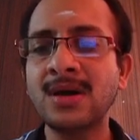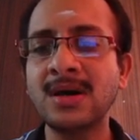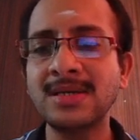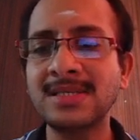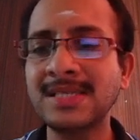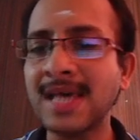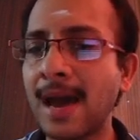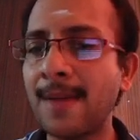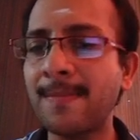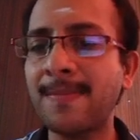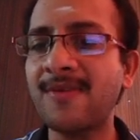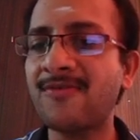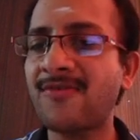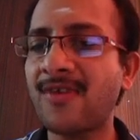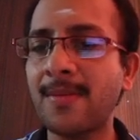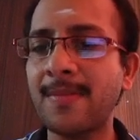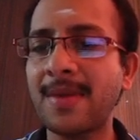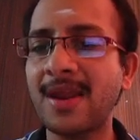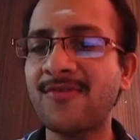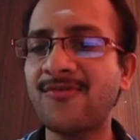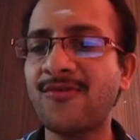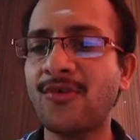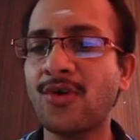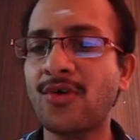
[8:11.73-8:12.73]
sample from
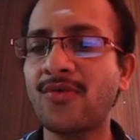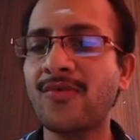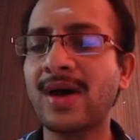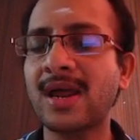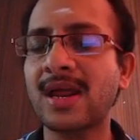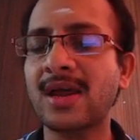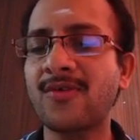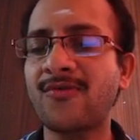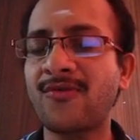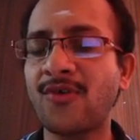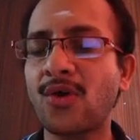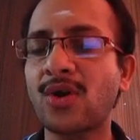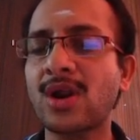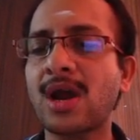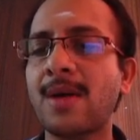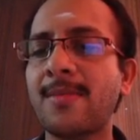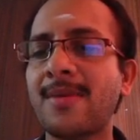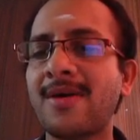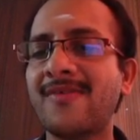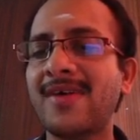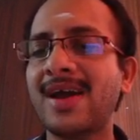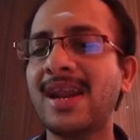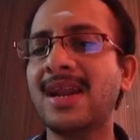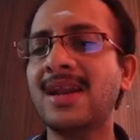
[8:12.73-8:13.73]
n41 4
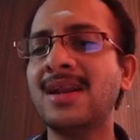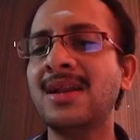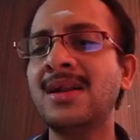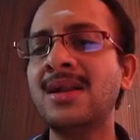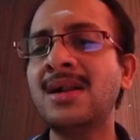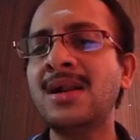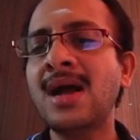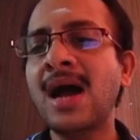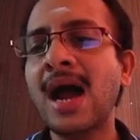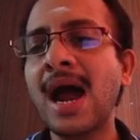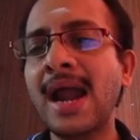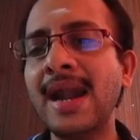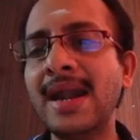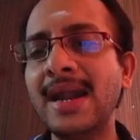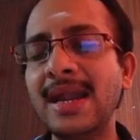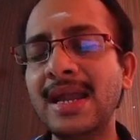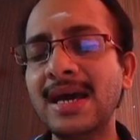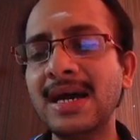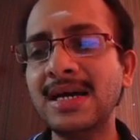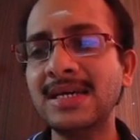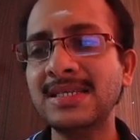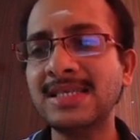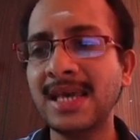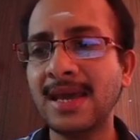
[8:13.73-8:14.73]
comma 1, and
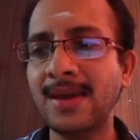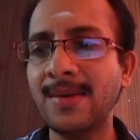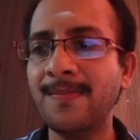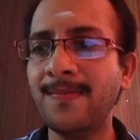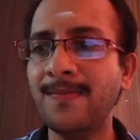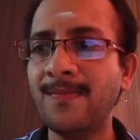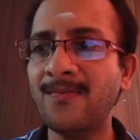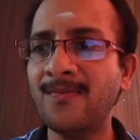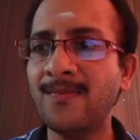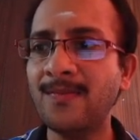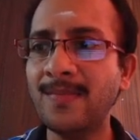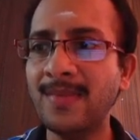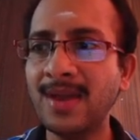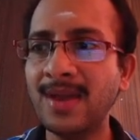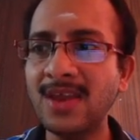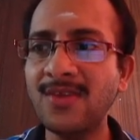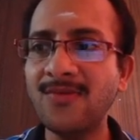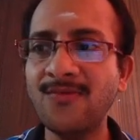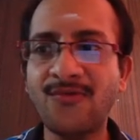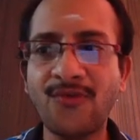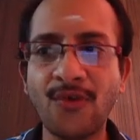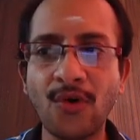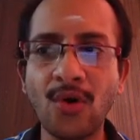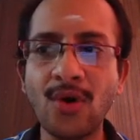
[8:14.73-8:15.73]
say mean
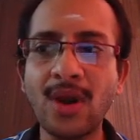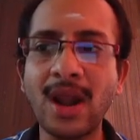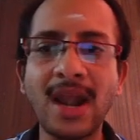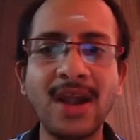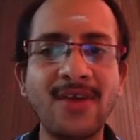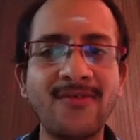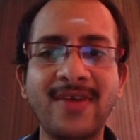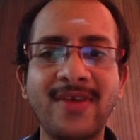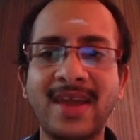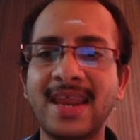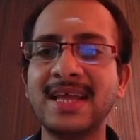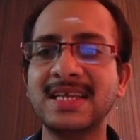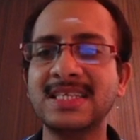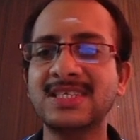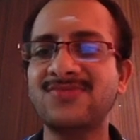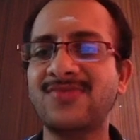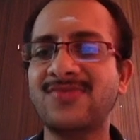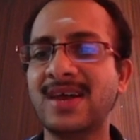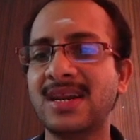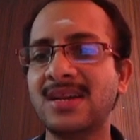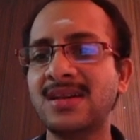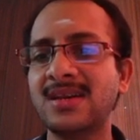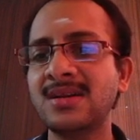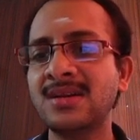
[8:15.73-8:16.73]
4 and variance
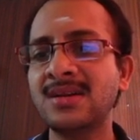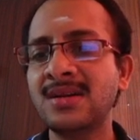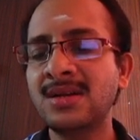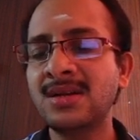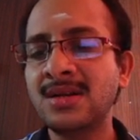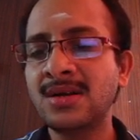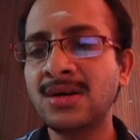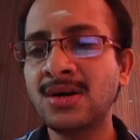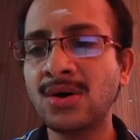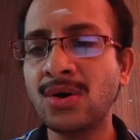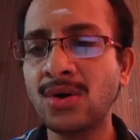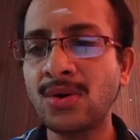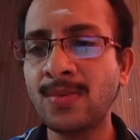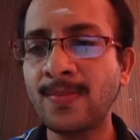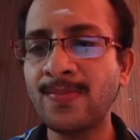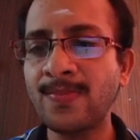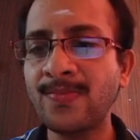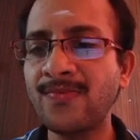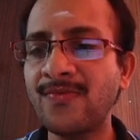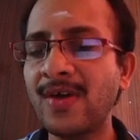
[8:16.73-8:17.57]
1.